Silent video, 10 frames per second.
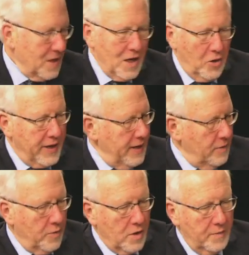Okay,
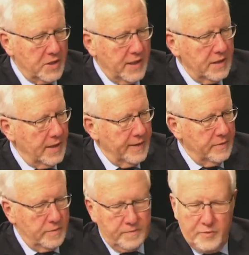we're almost out of.
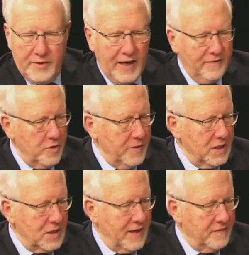Uh, we got a few
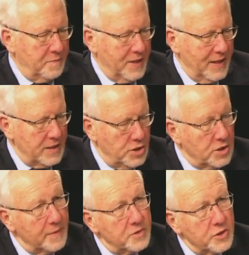minutes left, but let's
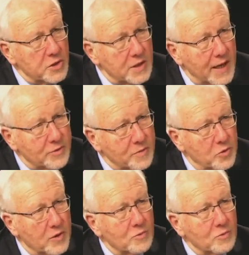jump to your stock report.